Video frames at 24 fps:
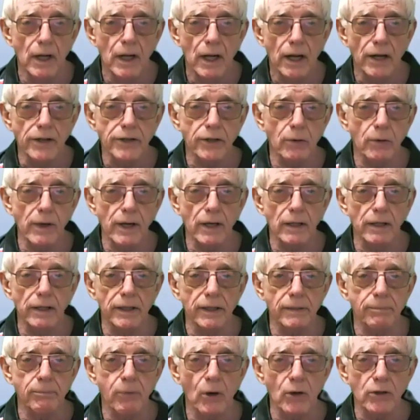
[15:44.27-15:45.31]
as quickly
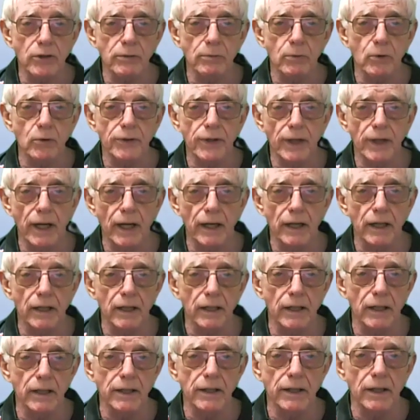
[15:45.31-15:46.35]
as possible, to get
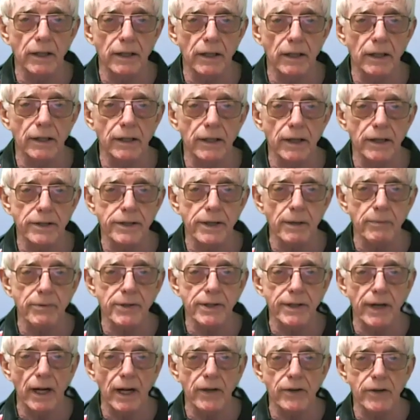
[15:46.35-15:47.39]
a
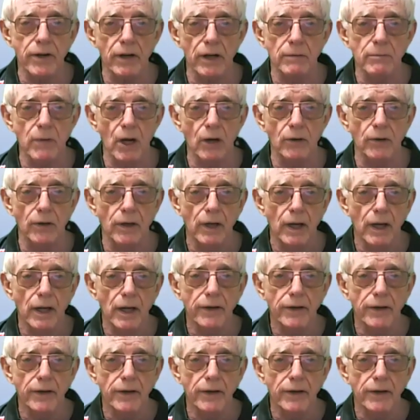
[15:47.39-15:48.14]
substantial amount